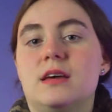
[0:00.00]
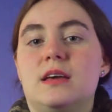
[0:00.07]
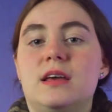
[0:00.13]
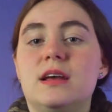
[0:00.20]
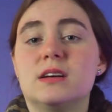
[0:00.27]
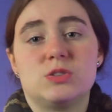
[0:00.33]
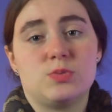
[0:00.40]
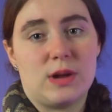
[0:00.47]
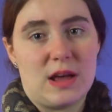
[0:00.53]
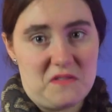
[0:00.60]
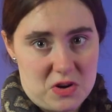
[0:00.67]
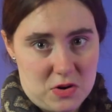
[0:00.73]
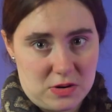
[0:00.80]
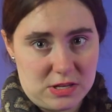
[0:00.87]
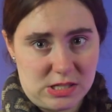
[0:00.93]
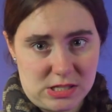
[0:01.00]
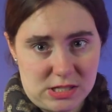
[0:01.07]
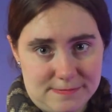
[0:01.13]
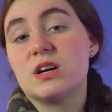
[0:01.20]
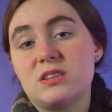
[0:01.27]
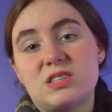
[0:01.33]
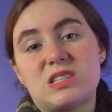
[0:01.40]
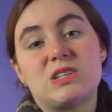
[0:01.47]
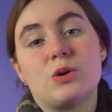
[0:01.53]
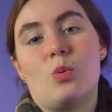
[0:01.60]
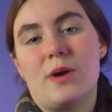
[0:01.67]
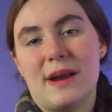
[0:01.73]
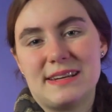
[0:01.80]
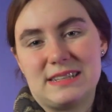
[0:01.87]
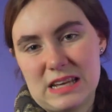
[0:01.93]
Here's what I've noticed. First,
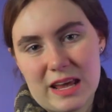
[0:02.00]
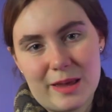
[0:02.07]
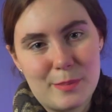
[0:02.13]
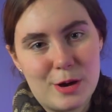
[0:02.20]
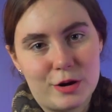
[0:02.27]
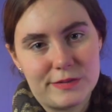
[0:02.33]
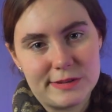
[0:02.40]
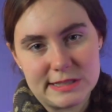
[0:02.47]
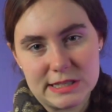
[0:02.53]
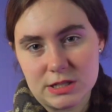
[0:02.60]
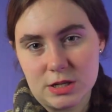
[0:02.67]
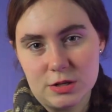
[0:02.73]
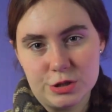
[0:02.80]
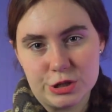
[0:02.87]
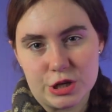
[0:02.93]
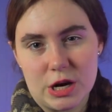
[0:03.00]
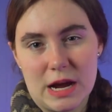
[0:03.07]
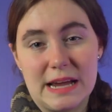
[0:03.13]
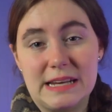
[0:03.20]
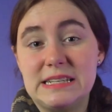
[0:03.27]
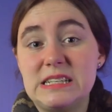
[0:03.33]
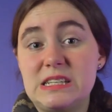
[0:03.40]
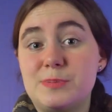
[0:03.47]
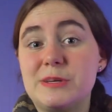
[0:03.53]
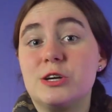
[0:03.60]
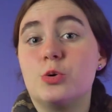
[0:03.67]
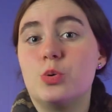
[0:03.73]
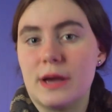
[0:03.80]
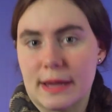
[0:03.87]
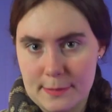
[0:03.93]
when I take him out of his enclosure, I need to be
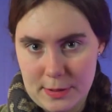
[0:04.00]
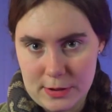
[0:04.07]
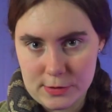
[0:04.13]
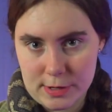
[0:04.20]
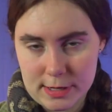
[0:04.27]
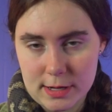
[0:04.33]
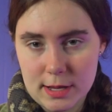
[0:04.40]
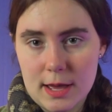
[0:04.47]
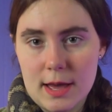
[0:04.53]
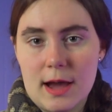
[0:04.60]
quick about it.